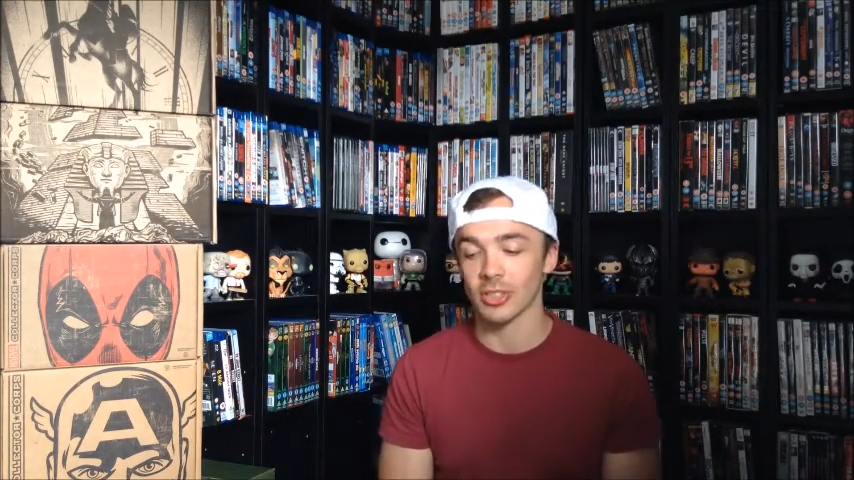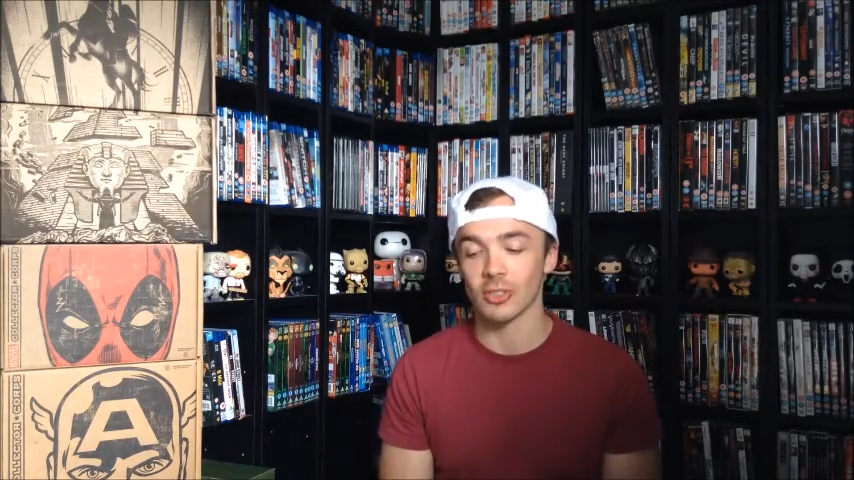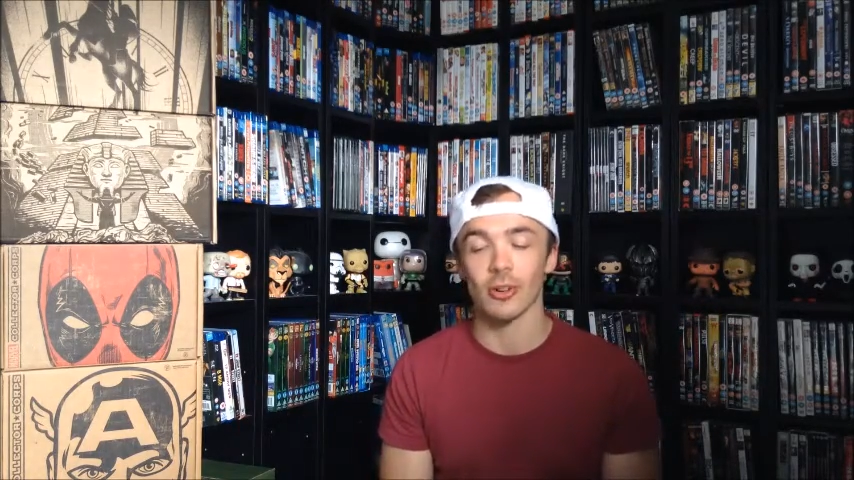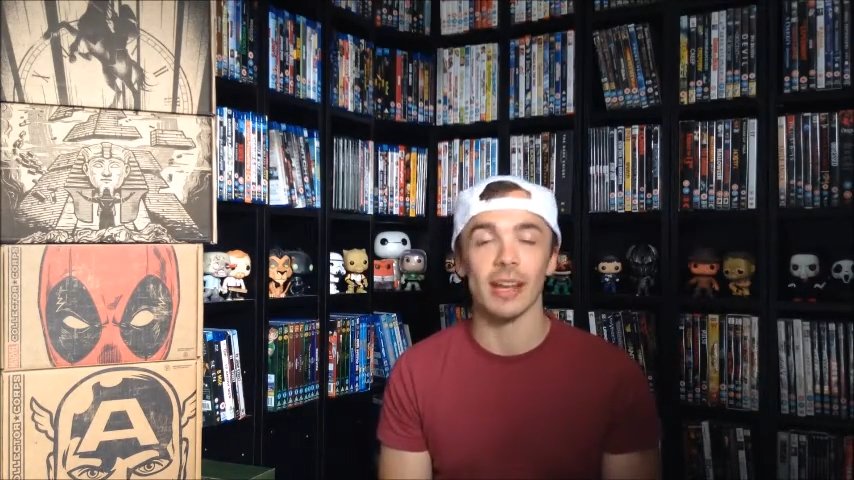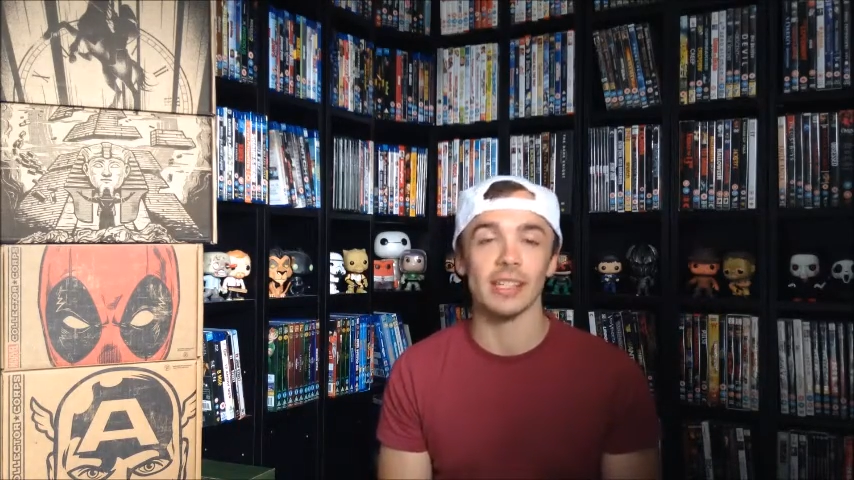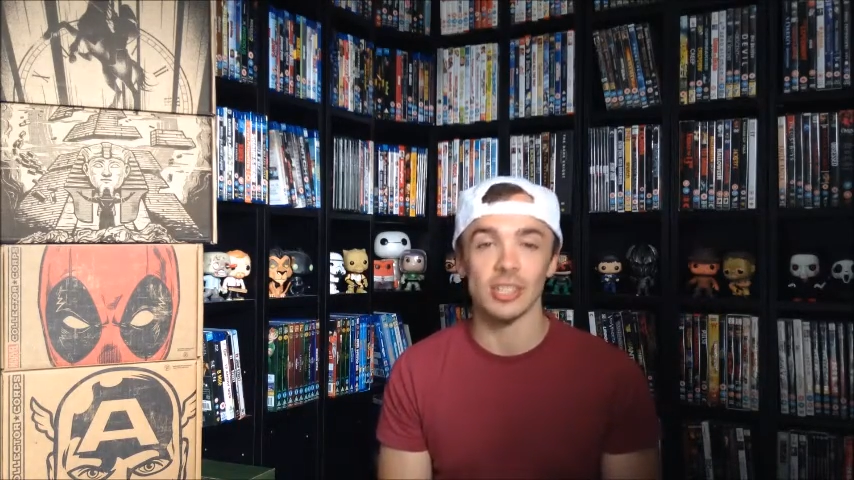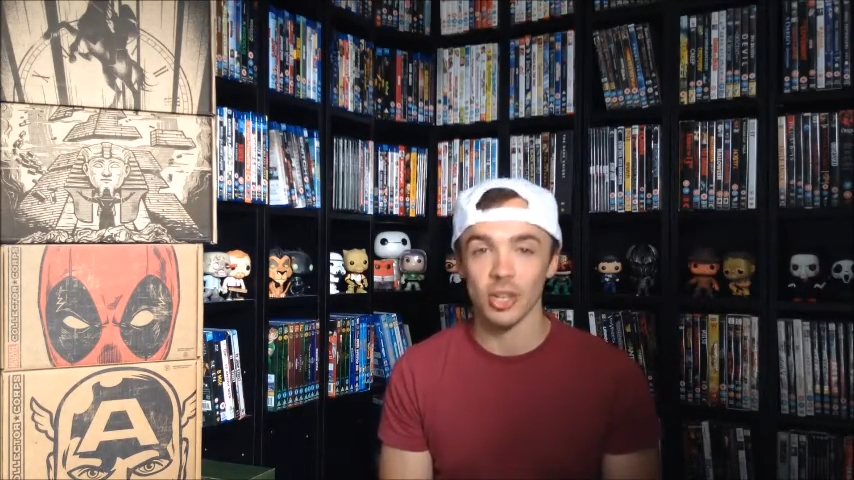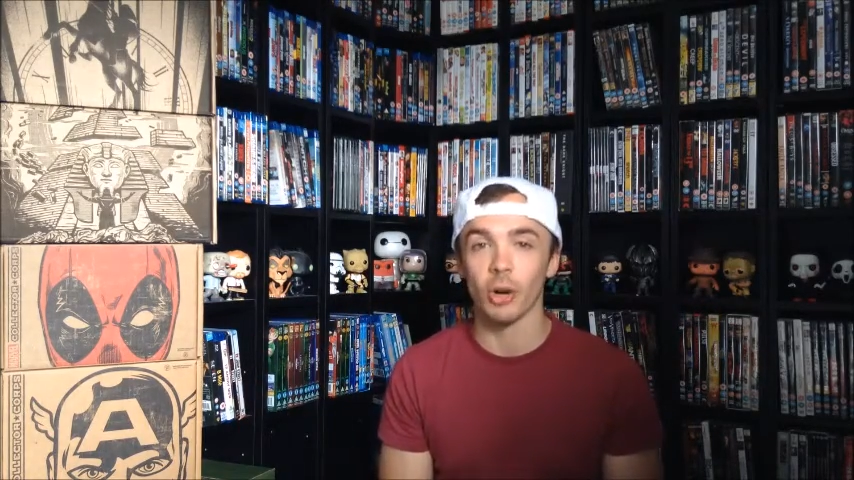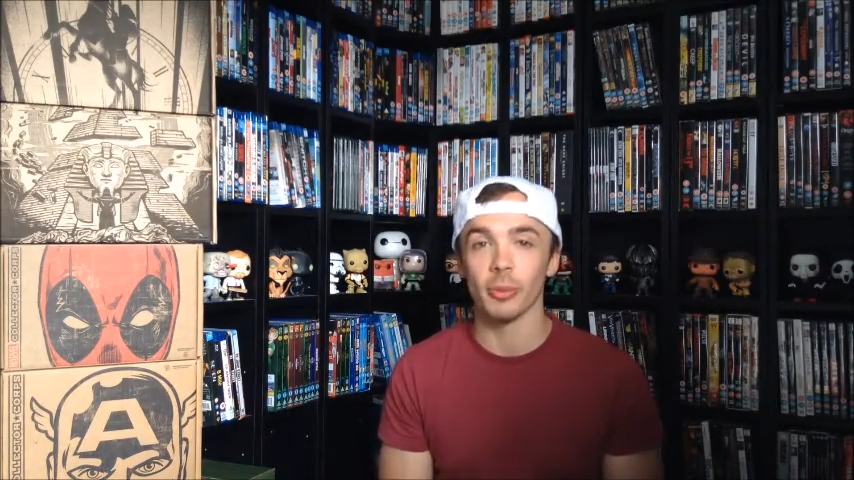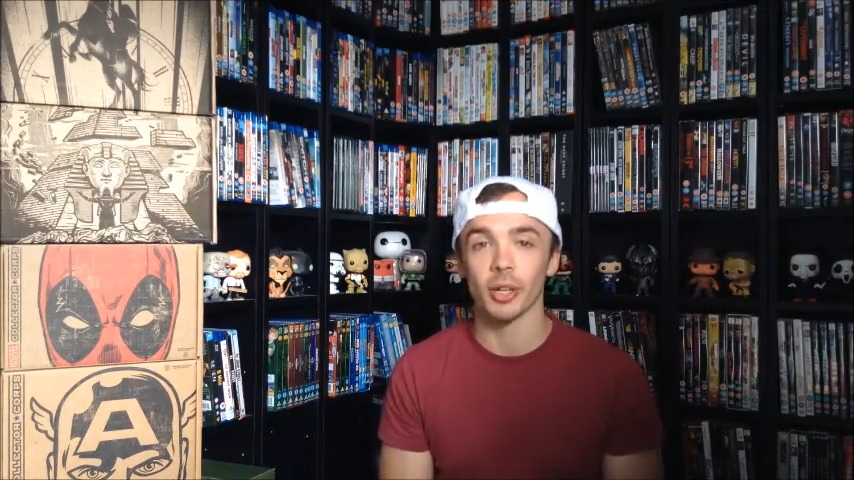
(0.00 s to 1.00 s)
Strange
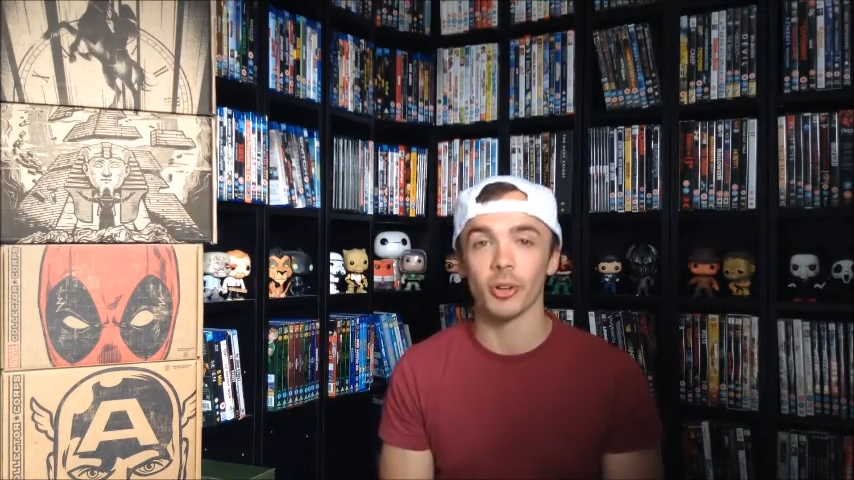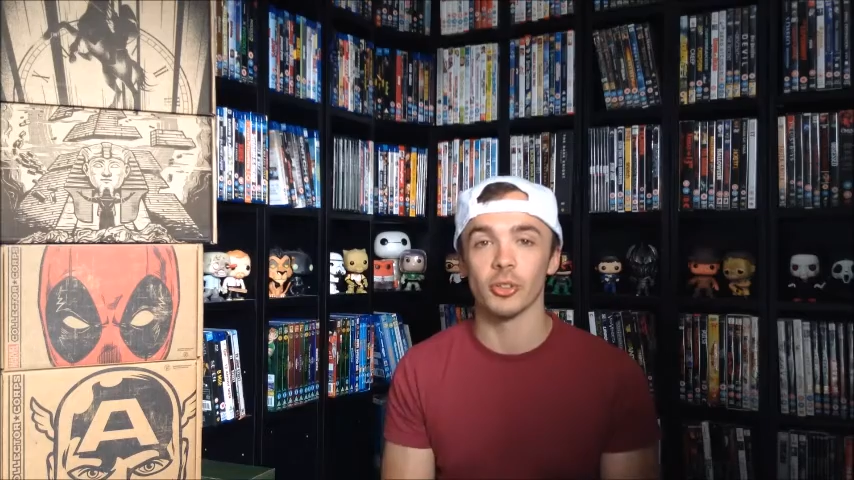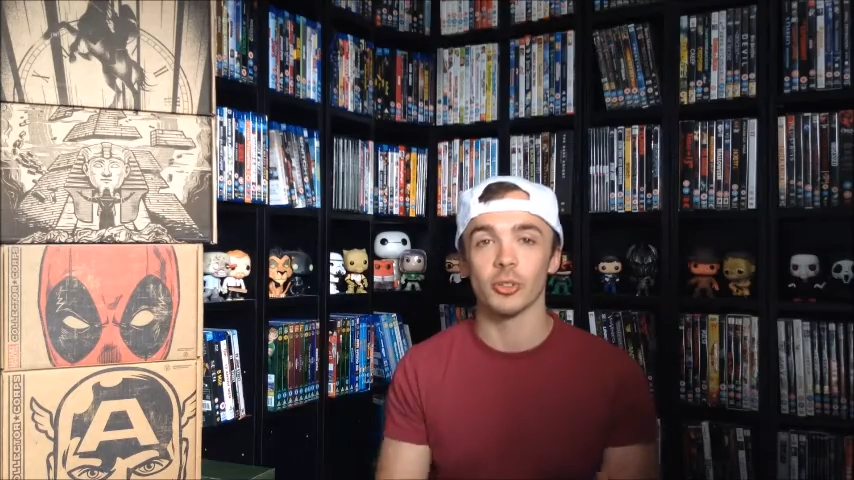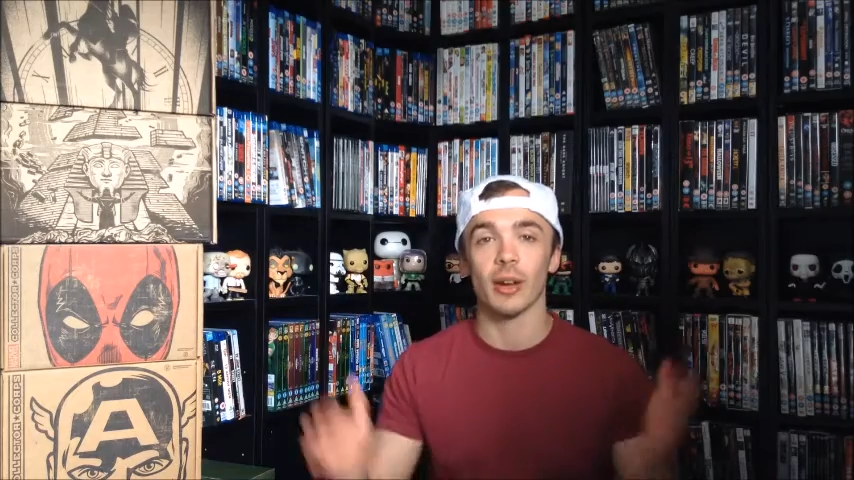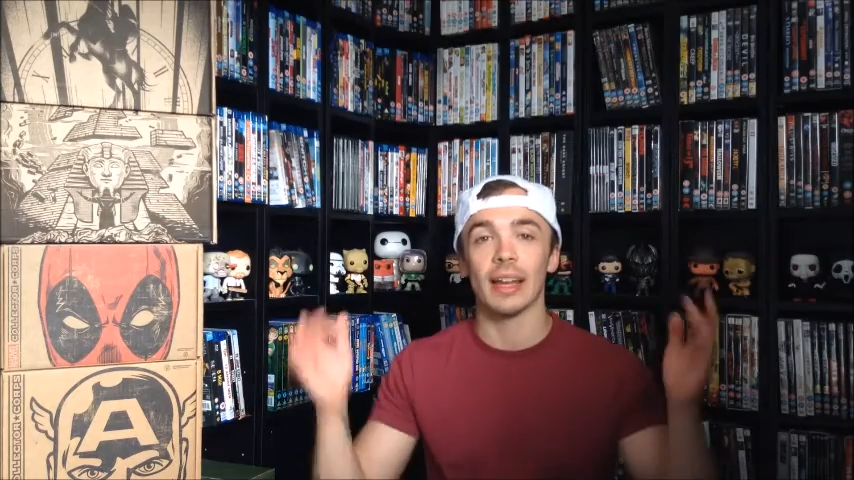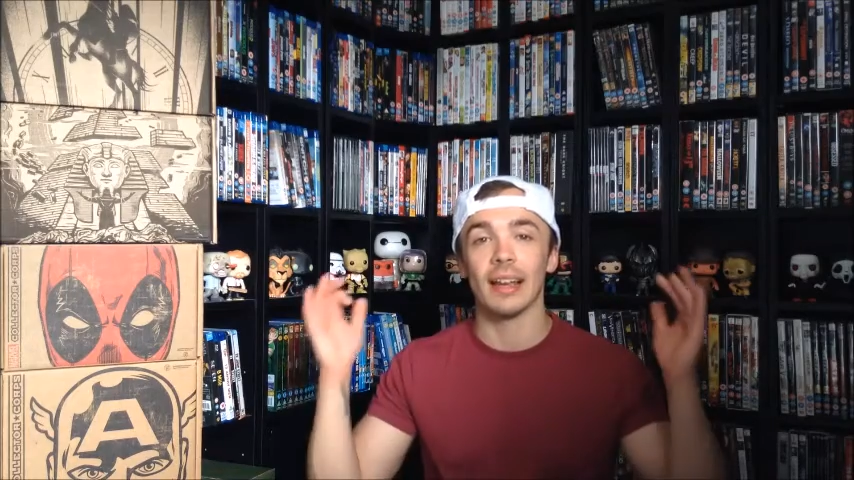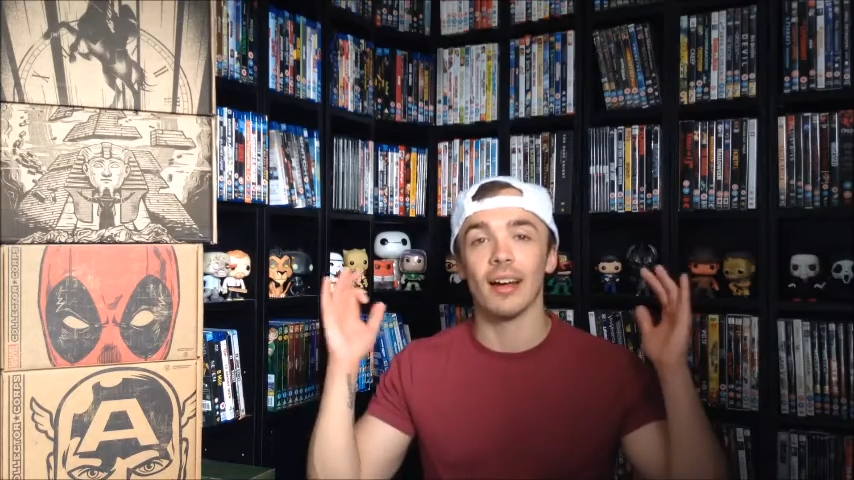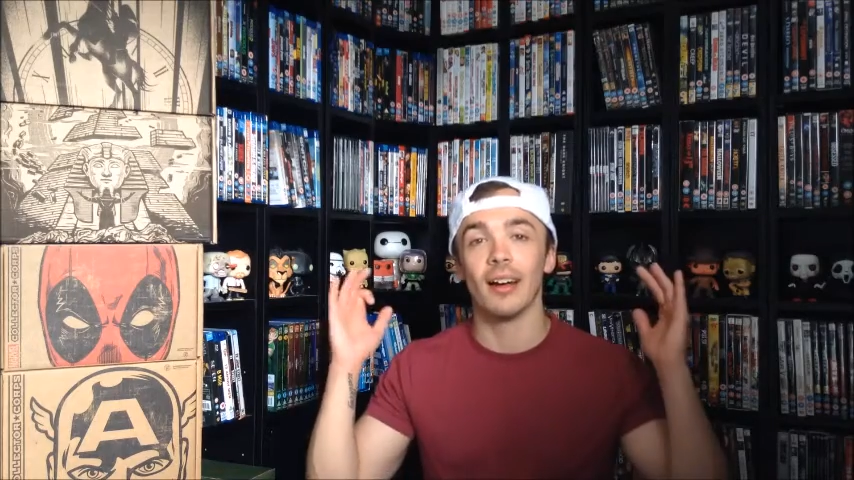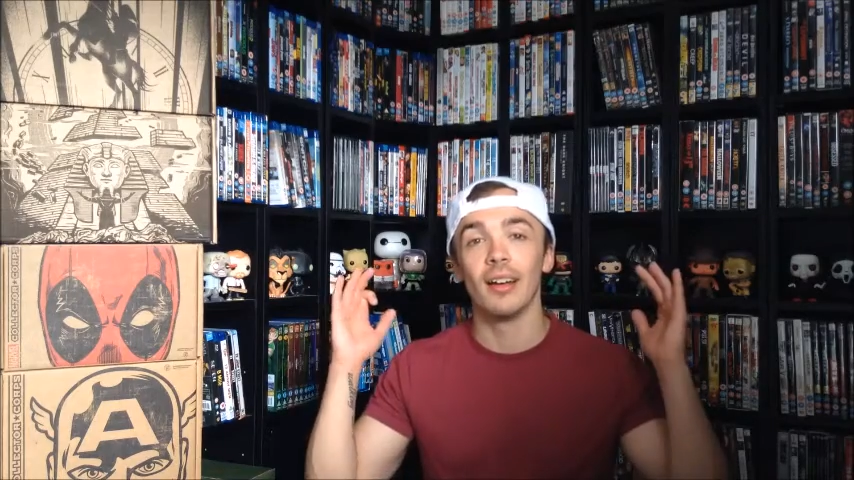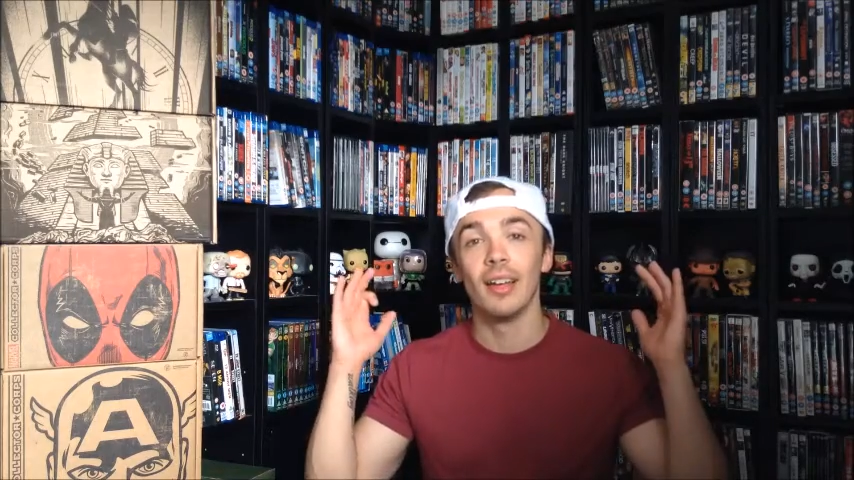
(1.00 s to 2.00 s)
Comic-Con trailer.